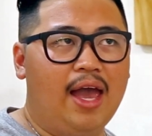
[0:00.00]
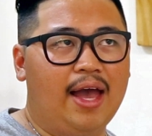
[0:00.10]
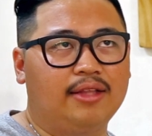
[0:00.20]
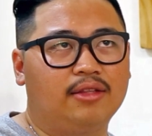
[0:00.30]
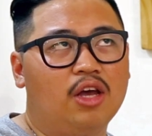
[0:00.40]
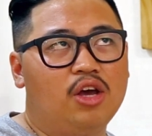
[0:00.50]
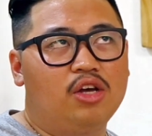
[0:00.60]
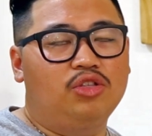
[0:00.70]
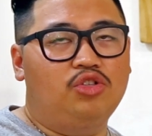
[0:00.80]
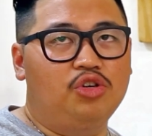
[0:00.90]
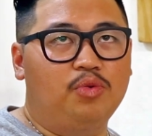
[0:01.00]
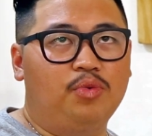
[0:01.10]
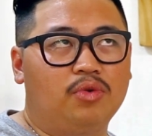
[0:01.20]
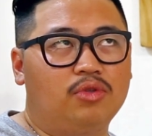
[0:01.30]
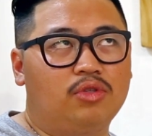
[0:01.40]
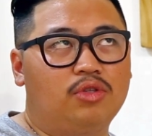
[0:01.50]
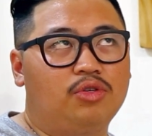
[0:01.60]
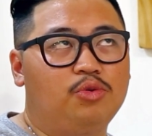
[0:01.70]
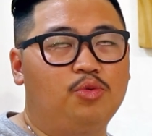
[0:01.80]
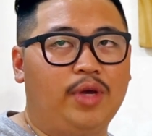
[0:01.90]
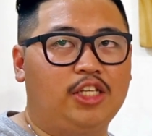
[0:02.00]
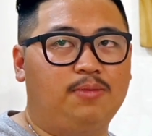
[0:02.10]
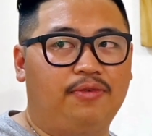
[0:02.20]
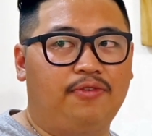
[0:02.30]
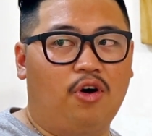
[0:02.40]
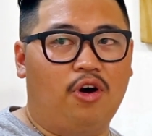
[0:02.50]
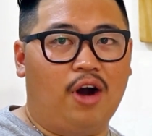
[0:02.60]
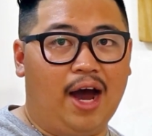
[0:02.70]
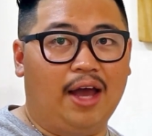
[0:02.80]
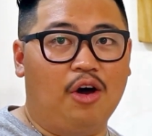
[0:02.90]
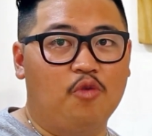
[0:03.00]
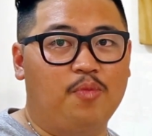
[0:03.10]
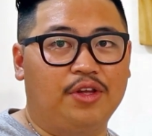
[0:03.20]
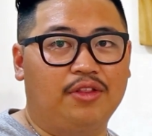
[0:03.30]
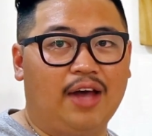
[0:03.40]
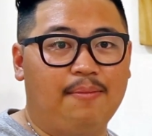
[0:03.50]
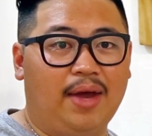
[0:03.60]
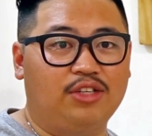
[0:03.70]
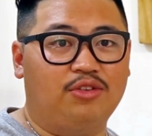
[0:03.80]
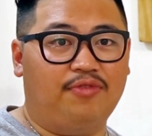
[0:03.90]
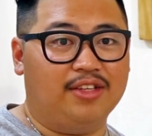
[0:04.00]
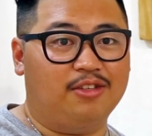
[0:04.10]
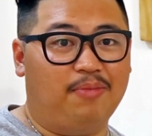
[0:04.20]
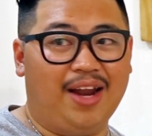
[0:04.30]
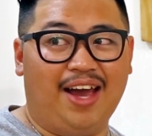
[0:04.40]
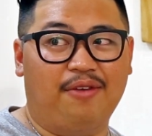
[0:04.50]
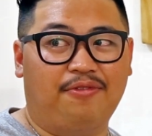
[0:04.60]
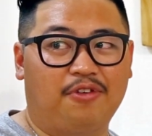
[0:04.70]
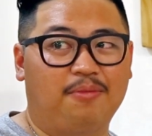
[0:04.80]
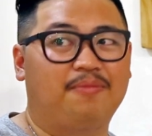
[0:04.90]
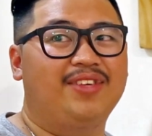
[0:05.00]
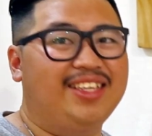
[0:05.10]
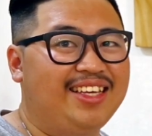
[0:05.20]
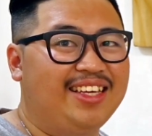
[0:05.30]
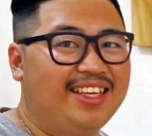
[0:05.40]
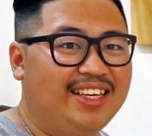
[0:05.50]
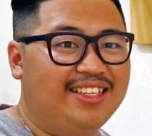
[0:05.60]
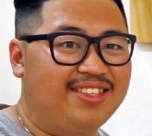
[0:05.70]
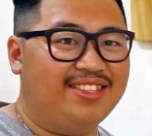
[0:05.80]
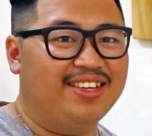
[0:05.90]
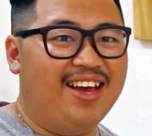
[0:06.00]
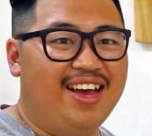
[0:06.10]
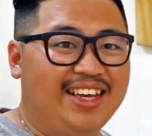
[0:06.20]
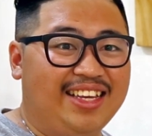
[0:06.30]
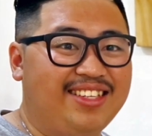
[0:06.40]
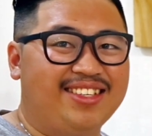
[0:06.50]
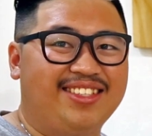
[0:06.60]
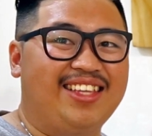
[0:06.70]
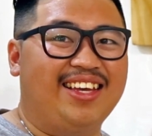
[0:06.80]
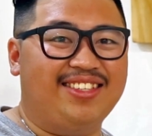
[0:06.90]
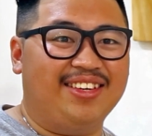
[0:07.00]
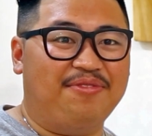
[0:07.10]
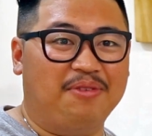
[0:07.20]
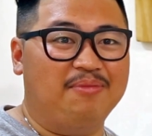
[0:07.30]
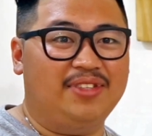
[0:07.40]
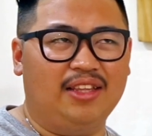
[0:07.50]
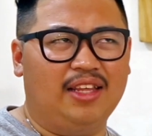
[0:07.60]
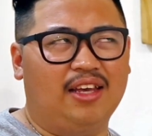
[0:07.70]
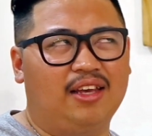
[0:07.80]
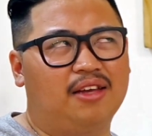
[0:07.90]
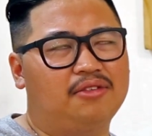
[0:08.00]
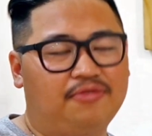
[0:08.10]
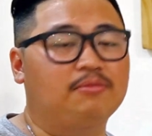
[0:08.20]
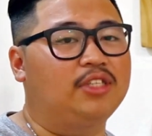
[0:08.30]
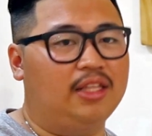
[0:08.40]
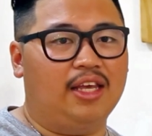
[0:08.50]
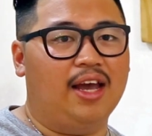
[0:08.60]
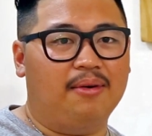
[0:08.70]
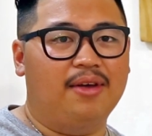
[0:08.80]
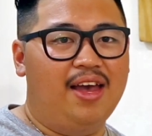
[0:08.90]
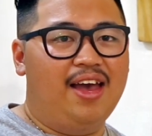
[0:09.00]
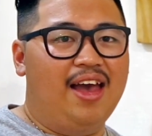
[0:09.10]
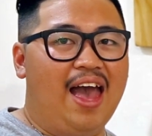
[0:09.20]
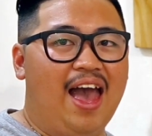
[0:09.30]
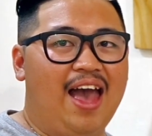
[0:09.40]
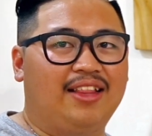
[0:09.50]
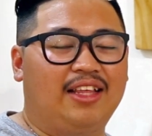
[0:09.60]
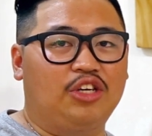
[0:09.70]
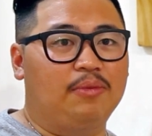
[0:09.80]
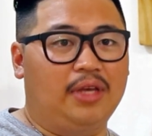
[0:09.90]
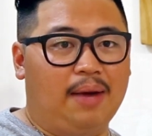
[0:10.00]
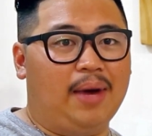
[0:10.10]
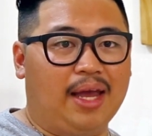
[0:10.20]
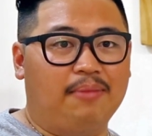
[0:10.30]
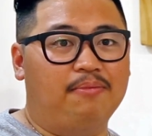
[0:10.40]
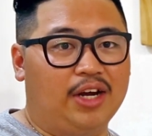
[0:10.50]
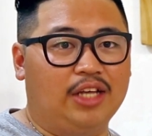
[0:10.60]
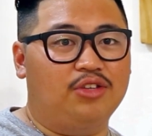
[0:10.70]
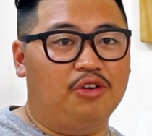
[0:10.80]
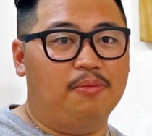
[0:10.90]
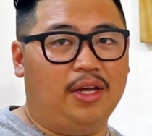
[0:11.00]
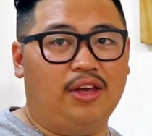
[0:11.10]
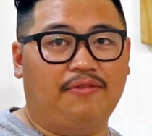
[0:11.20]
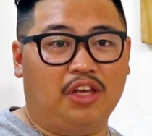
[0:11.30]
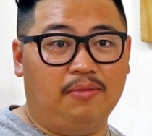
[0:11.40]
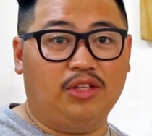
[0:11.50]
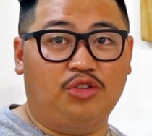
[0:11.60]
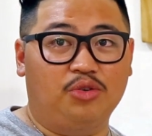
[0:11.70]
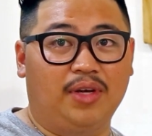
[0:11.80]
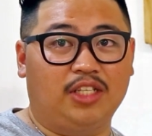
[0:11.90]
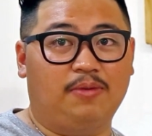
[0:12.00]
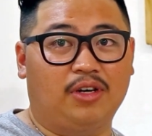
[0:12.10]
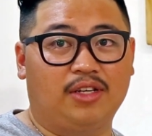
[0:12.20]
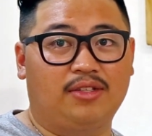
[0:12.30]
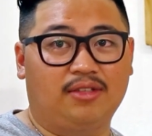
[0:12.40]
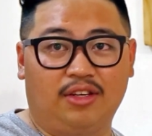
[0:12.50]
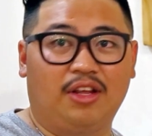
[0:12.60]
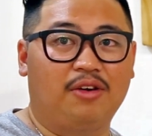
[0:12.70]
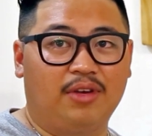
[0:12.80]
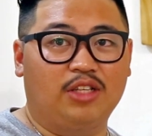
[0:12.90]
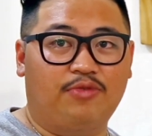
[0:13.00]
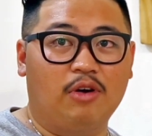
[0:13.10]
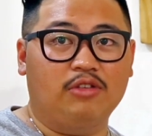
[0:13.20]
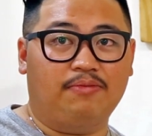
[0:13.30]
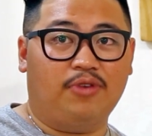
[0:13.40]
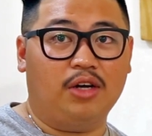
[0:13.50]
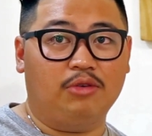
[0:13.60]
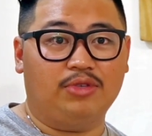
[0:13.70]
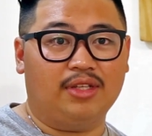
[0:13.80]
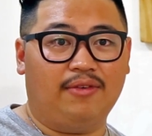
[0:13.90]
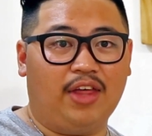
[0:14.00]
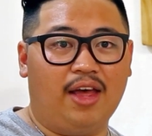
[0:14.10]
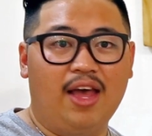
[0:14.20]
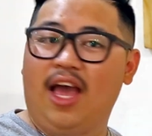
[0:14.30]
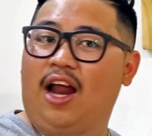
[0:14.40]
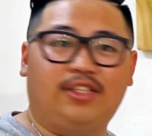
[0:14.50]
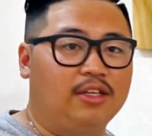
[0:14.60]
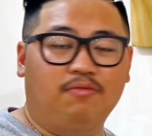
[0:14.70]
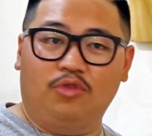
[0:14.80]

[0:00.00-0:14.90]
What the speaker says: And two weeks before I opened, I managed to find a supplier from eastern states, from Sydney, yeah. And they told me, yeah, I can bring it to you, but you have to give me 2 weeks because, you know, it's frozen produce and stuff like that. I said,